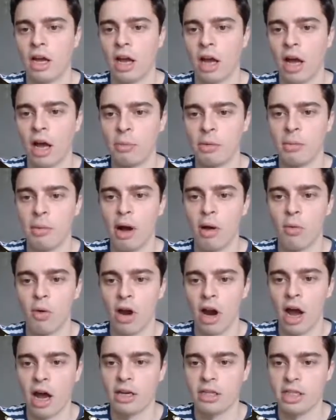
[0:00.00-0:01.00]
You might
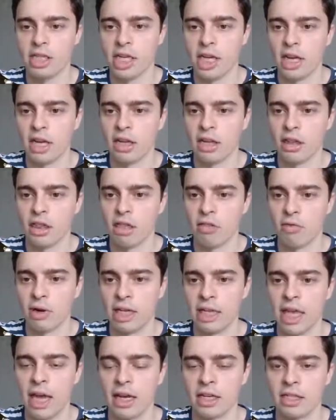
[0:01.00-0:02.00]
want to untick
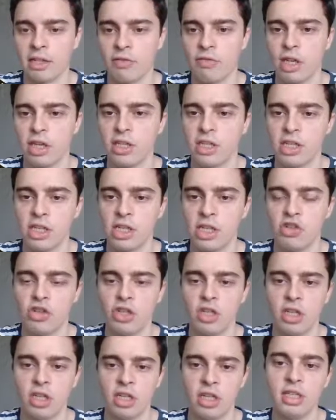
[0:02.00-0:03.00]
3 legs if you're just
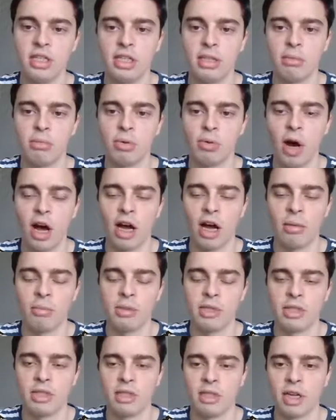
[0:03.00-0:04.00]
interested in simple
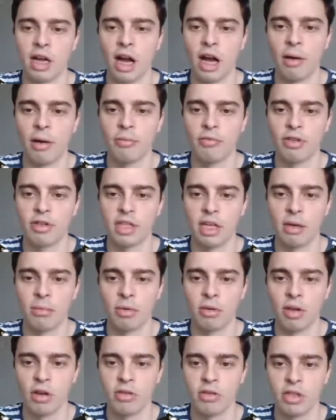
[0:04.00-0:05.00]
arbs. For
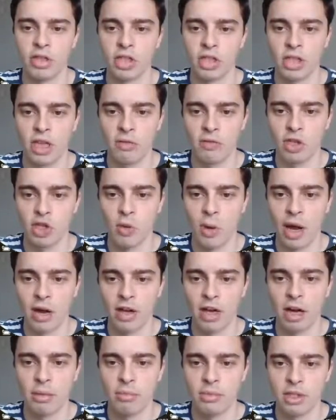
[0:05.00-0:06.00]
example, those that just have 2
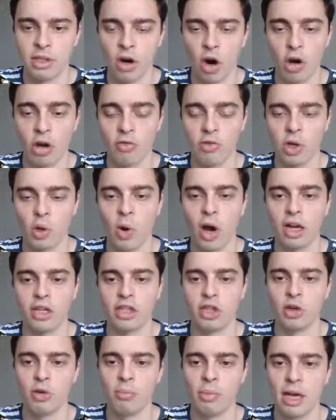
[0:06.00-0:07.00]
outcomes and only require
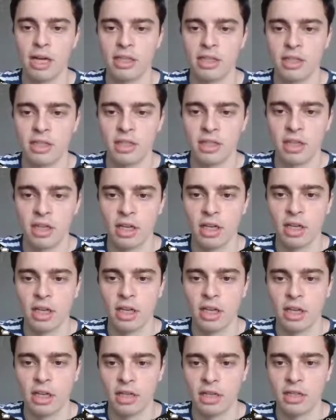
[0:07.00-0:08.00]
2 bets.
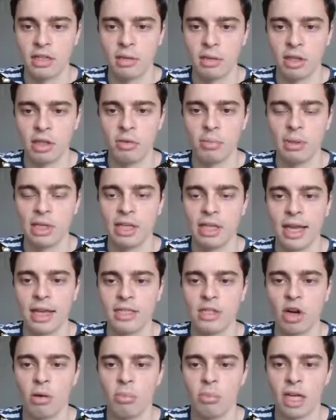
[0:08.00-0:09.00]
It's a little bit
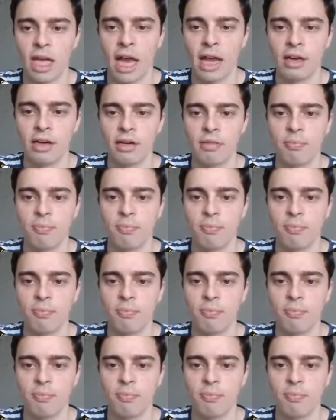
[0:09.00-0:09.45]
less complicated.